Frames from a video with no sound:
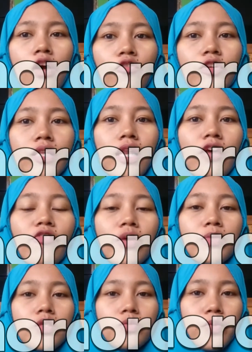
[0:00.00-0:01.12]
For the left
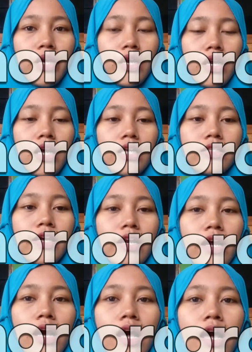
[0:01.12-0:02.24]
hemisphere, there
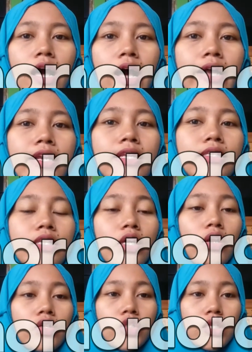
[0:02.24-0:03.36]
are analytic
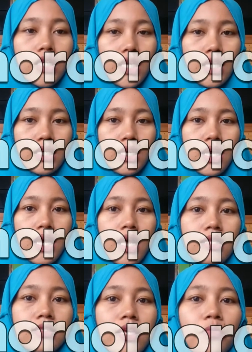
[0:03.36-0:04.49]
reasoning,
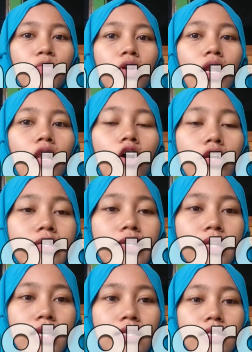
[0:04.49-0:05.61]
temporal
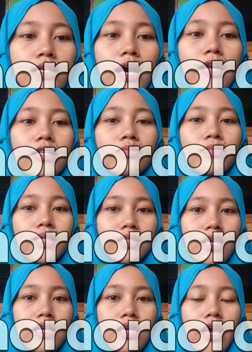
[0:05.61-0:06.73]
ordering,
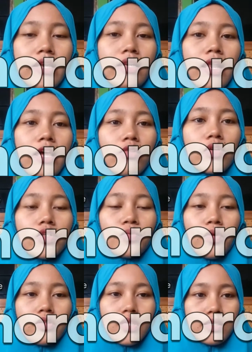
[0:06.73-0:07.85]
arithmetic, and language
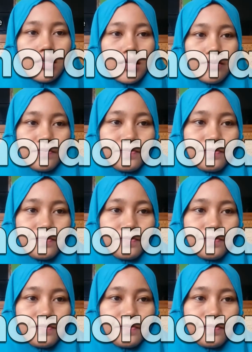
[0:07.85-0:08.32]
processing.